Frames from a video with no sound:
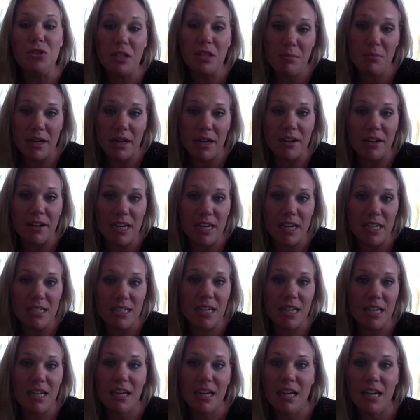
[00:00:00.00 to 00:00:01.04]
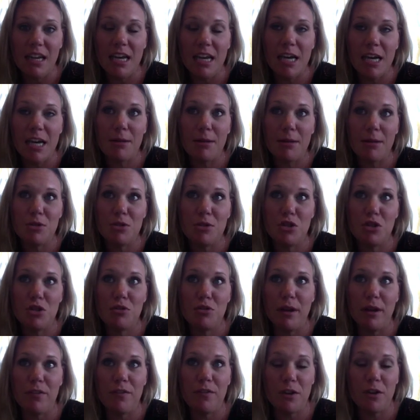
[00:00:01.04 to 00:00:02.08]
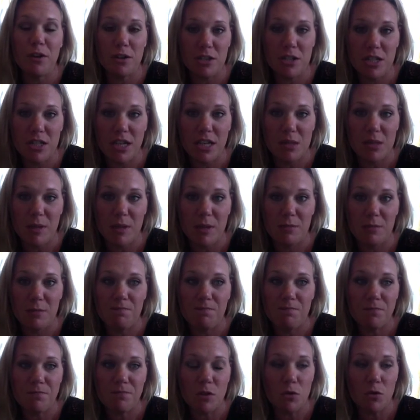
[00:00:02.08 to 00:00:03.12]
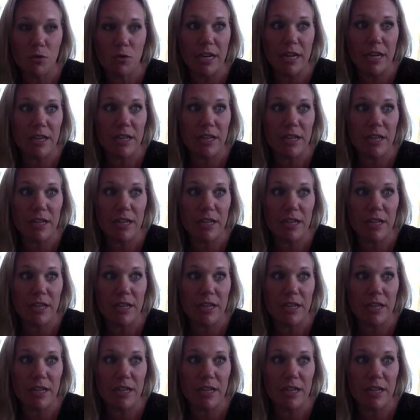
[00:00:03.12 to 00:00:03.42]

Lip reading: married to my first husband, Rick,